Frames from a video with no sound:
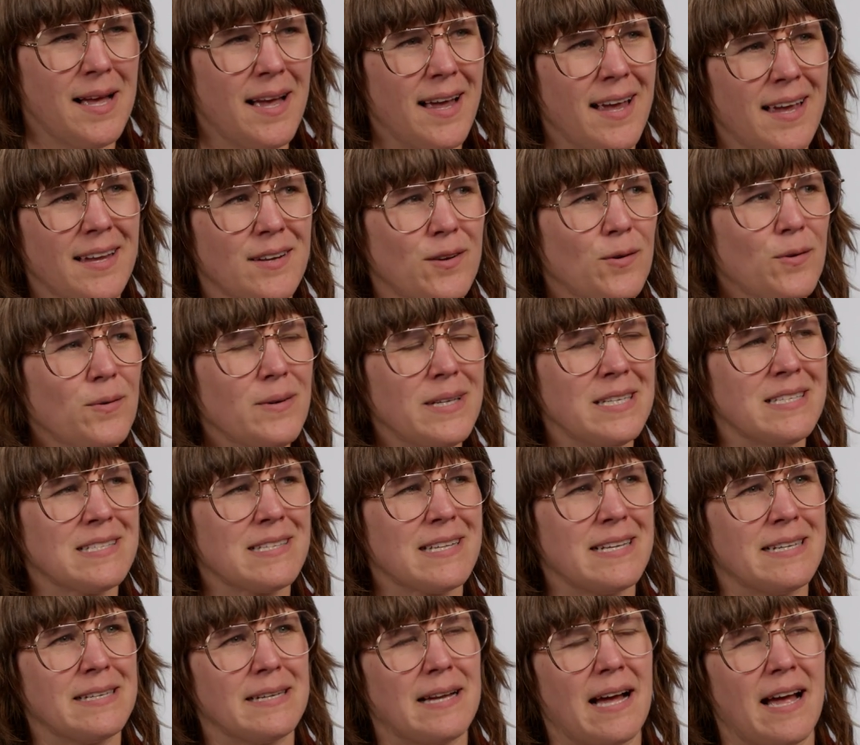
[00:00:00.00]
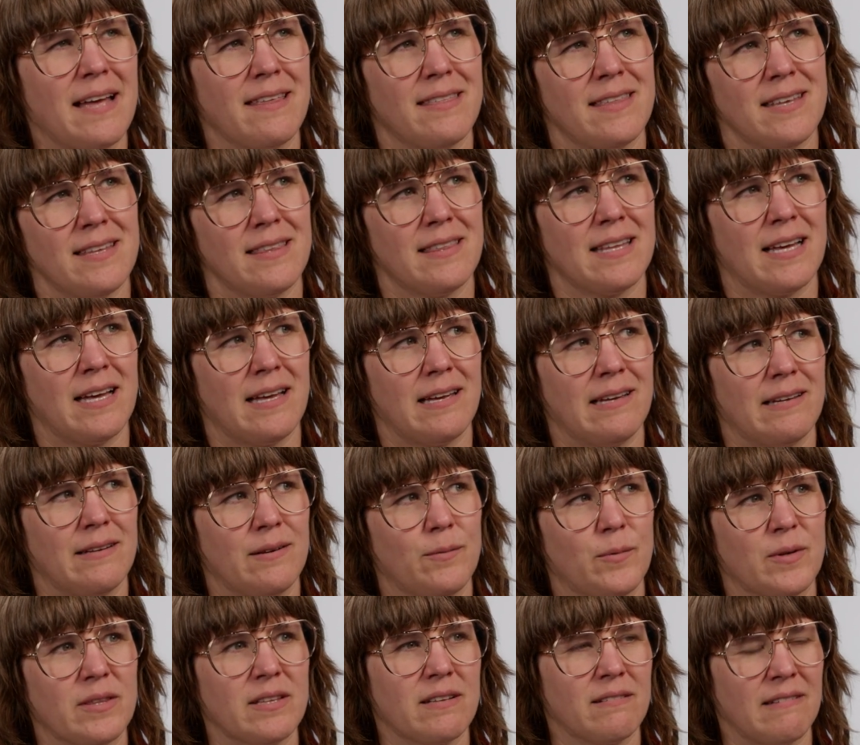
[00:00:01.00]
And always, like, I think that
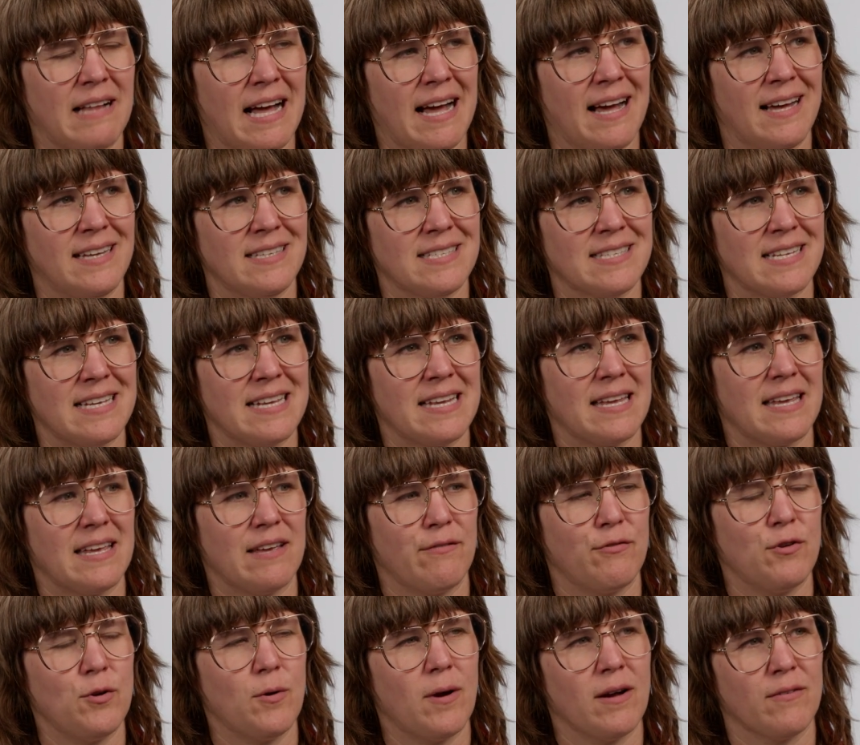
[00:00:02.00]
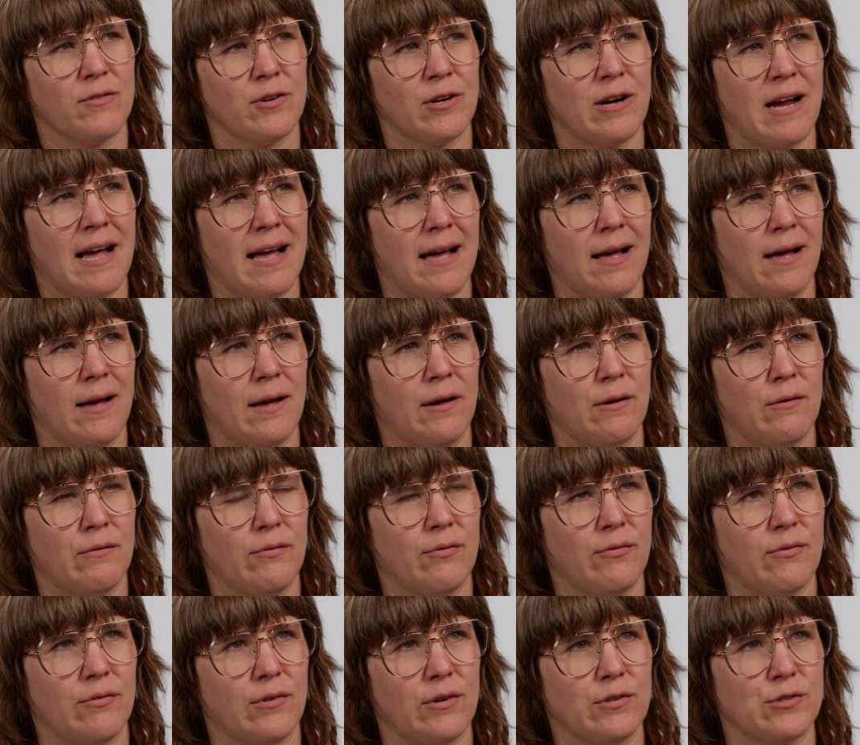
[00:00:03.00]
with glass, like if you ever
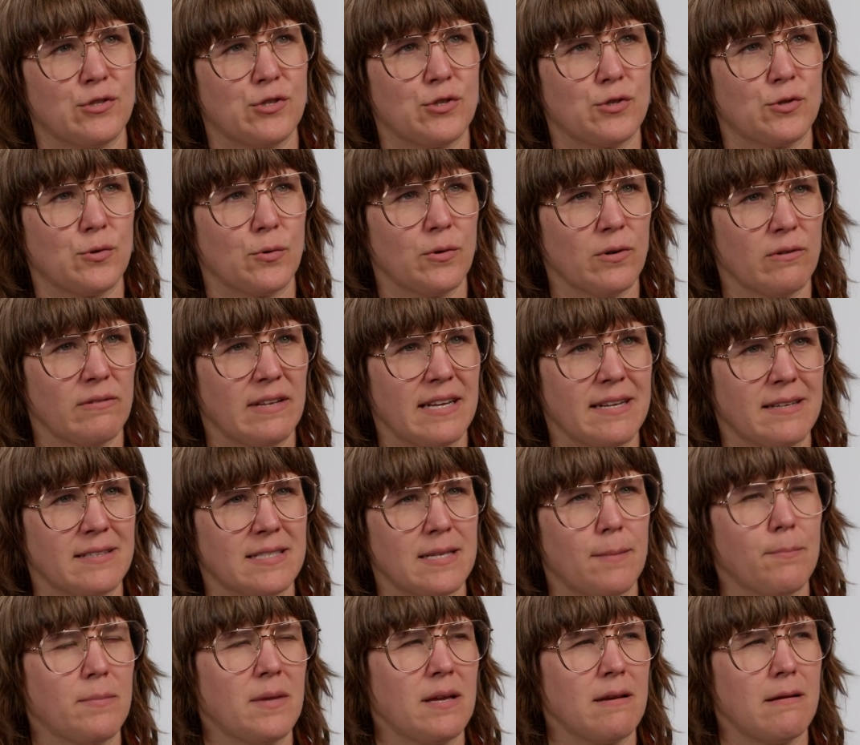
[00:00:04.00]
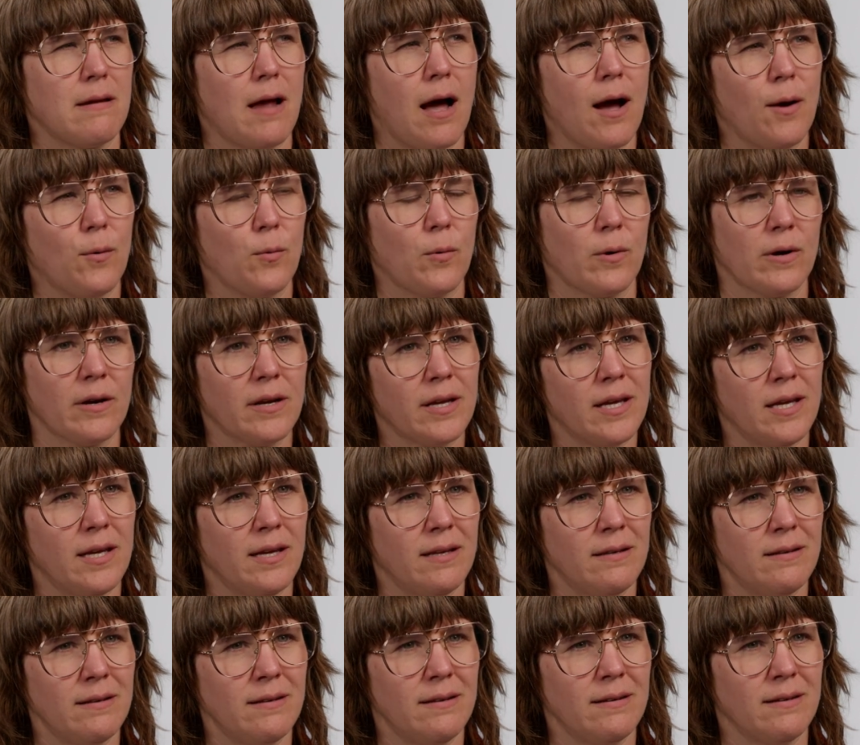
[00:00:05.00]
have a like something not
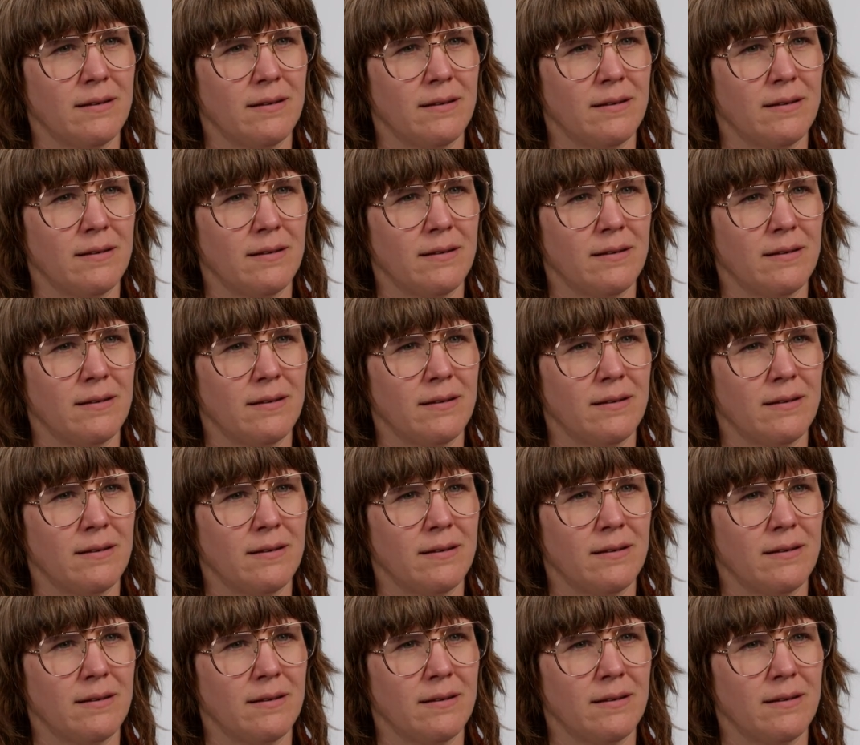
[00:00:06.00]
working,